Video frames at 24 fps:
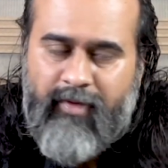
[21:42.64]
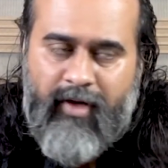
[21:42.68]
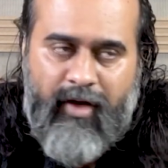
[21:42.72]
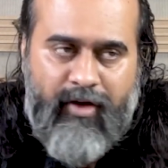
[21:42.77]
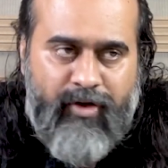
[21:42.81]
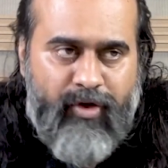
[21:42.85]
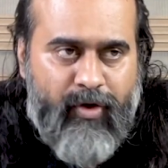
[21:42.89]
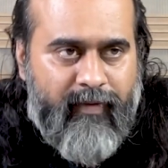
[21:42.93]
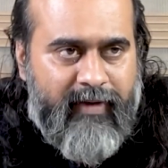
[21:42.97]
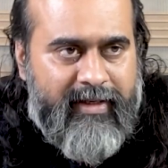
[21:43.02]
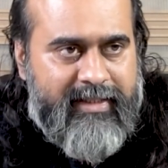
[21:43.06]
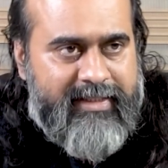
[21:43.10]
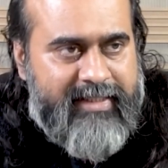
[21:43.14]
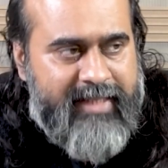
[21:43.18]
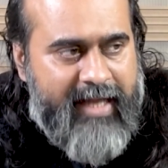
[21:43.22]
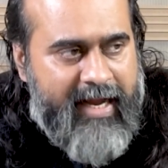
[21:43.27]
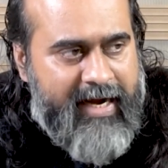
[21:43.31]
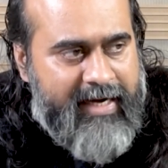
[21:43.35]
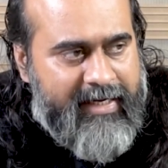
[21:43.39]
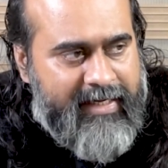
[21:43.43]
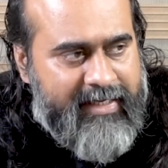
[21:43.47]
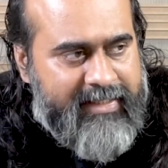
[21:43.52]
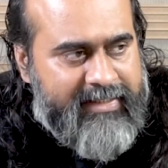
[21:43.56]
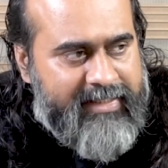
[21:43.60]
You will
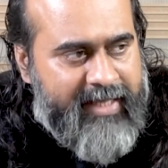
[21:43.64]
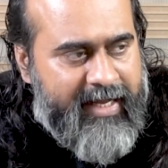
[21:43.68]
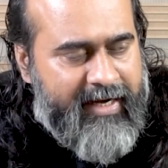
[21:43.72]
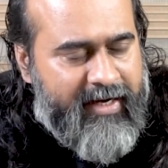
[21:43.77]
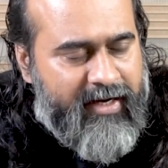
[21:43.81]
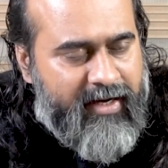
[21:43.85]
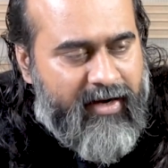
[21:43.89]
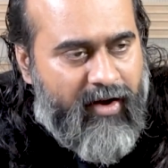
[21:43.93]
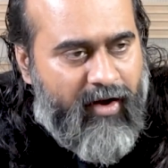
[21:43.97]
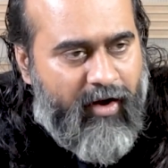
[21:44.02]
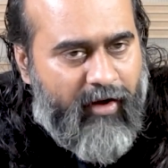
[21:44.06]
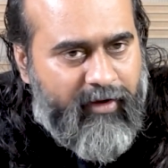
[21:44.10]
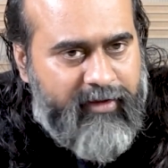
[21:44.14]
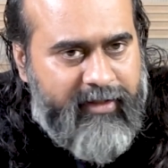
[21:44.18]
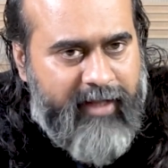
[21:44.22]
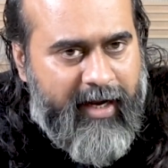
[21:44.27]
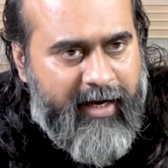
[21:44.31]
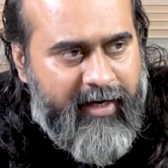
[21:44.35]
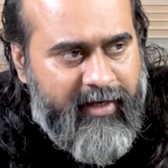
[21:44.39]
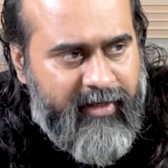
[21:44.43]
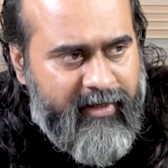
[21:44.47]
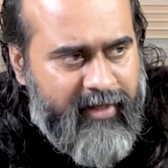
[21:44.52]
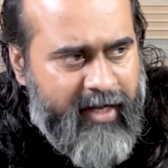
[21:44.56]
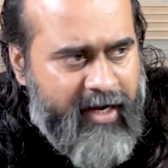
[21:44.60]
say, it is an
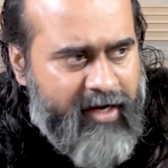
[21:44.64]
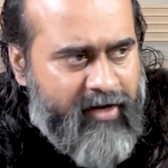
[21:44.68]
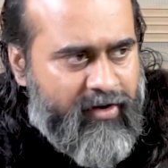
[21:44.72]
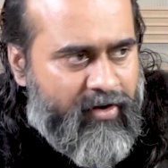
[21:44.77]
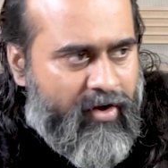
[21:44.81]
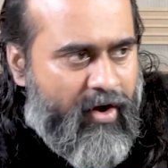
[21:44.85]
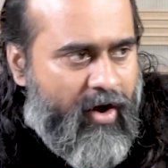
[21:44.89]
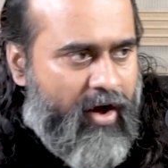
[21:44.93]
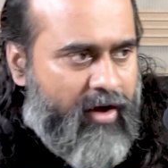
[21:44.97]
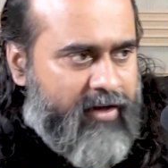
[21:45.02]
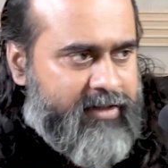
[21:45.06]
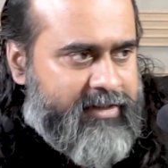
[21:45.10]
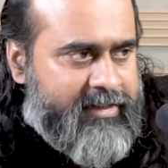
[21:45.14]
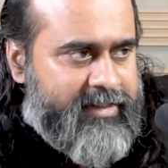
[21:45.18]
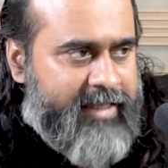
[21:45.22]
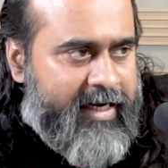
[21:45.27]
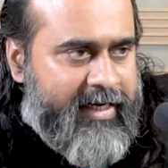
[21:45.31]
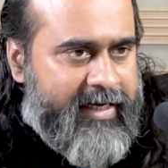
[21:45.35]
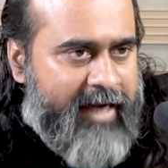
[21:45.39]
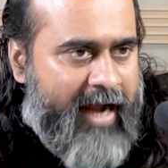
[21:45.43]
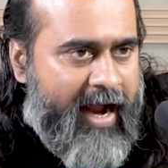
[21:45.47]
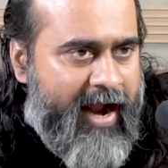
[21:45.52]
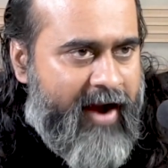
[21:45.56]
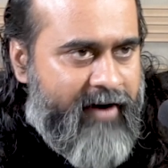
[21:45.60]
authentic cause
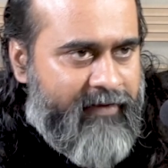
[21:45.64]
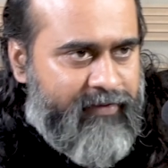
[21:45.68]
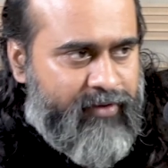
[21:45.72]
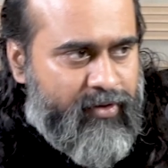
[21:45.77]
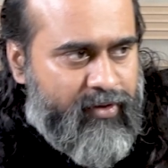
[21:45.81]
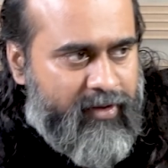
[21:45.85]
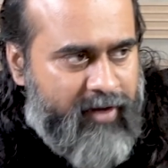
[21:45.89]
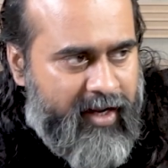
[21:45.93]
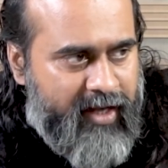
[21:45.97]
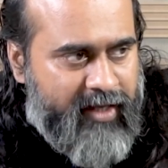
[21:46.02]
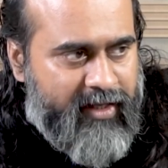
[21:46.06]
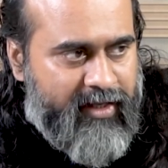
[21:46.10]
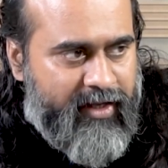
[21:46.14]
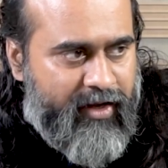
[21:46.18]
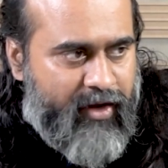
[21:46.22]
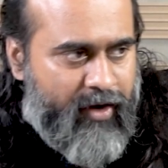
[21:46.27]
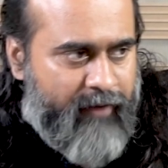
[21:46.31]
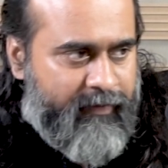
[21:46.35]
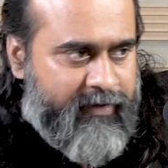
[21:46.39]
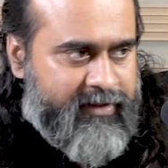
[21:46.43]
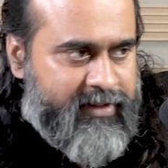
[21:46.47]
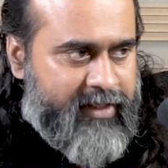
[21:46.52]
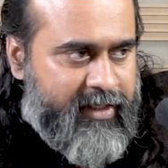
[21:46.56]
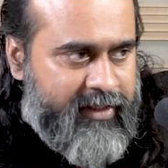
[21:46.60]
that I have to take care
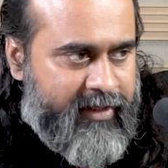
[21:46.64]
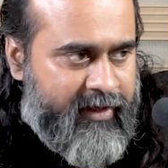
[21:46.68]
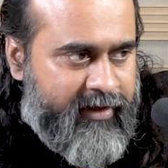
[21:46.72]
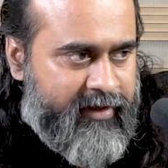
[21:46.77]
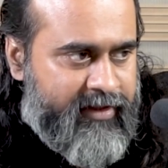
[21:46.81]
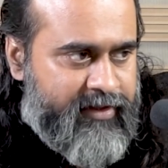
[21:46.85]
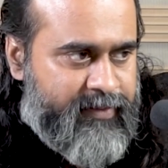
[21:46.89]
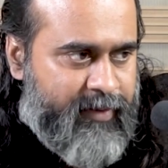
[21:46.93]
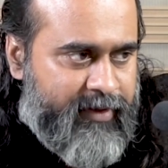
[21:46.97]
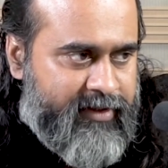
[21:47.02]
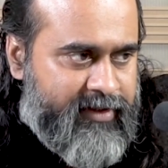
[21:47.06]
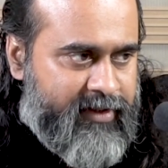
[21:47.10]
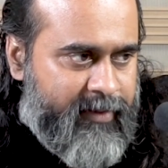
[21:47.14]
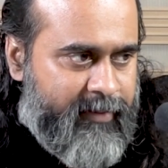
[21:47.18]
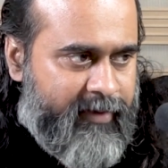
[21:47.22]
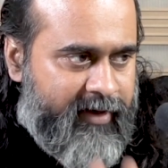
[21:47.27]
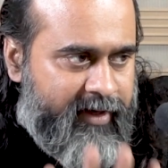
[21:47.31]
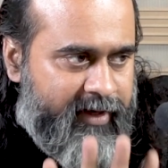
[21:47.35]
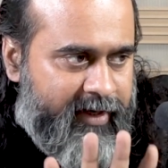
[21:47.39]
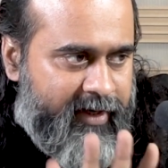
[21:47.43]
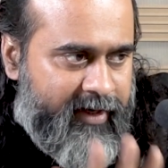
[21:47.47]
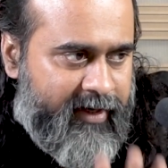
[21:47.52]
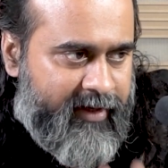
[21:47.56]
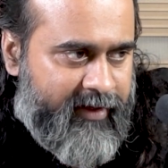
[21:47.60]
of a certain
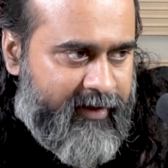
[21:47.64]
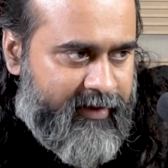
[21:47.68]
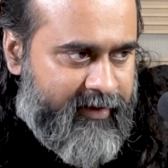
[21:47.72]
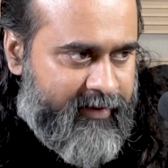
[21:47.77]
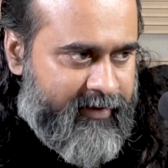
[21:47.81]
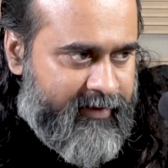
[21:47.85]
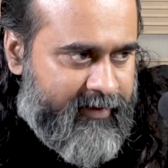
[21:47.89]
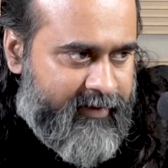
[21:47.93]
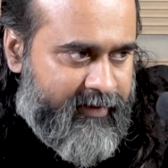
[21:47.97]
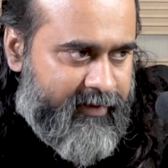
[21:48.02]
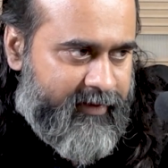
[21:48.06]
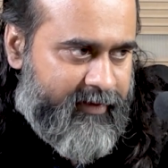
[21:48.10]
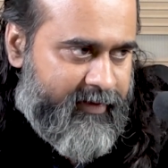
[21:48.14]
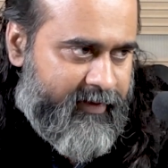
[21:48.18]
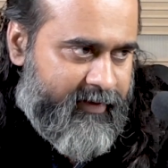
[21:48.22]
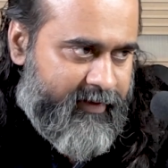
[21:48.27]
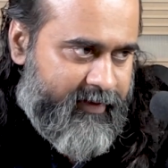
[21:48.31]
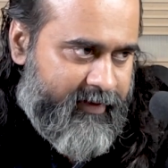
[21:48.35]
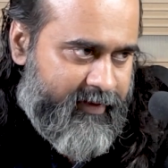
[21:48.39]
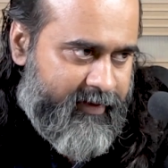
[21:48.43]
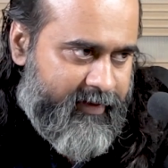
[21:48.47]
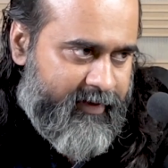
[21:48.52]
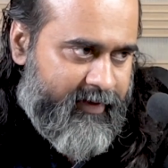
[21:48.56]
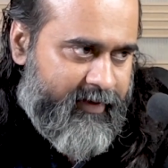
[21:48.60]
responsibility.
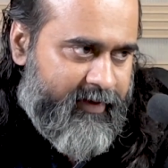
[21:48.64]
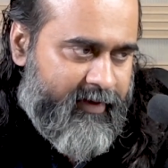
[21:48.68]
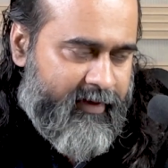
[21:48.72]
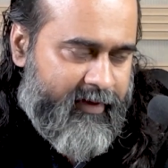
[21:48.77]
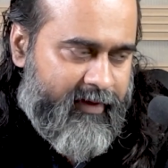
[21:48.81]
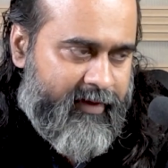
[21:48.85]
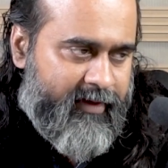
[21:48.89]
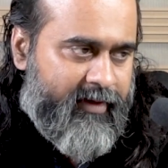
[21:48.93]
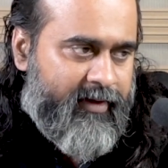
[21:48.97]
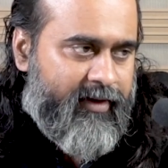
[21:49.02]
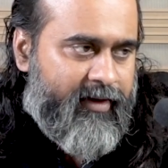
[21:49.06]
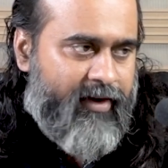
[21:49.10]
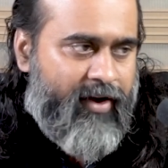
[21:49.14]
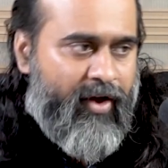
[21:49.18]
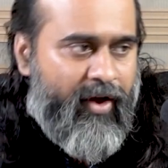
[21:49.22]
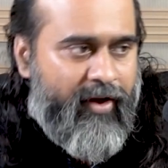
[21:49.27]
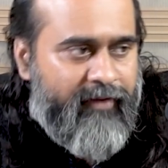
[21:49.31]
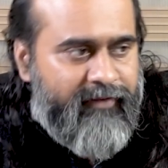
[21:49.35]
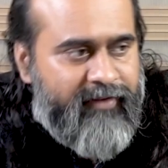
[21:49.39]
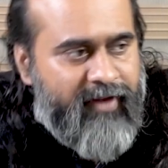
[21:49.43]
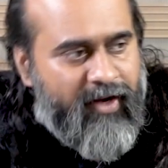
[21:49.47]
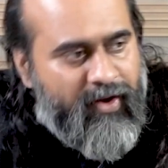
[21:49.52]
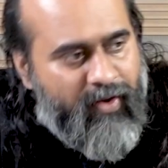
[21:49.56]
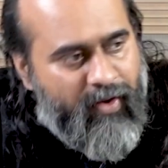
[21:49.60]
Now,
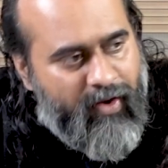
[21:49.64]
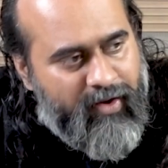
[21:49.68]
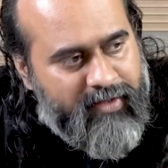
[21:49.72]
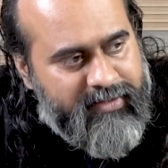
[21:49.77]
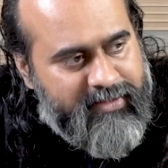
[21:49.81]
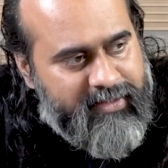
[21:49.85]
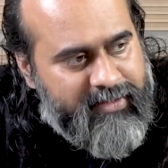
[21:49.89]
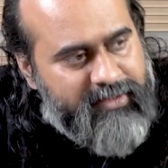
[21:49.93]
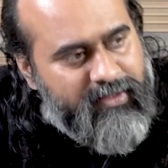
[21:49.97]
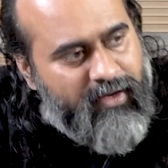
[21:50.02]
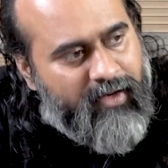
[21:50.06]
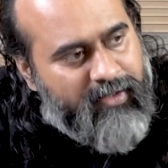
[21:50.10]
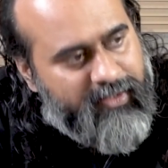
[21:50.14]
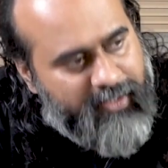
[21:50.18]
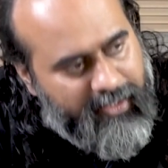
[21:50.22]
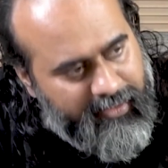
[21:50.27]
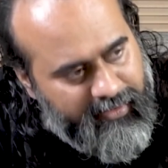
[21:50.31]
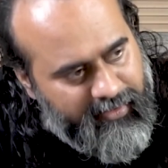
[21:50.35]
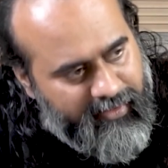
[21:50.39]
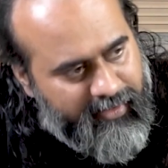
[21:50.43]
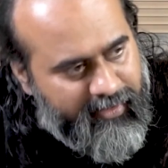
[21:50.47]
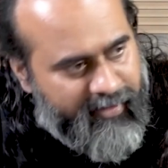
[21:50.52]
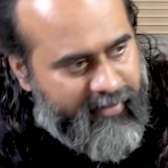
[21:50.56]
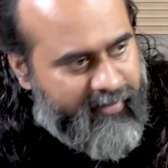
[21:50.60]
if the cause is
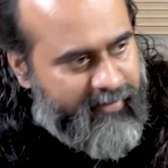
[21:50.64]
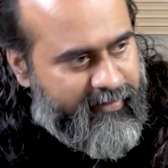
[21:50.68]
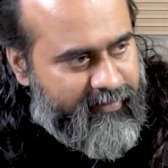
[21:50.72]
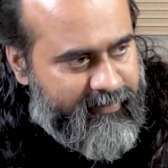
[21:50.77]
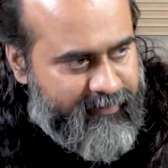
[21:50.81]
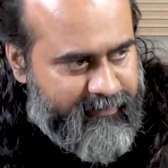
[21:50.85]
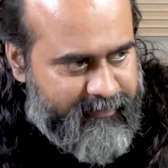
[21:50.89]
authentic,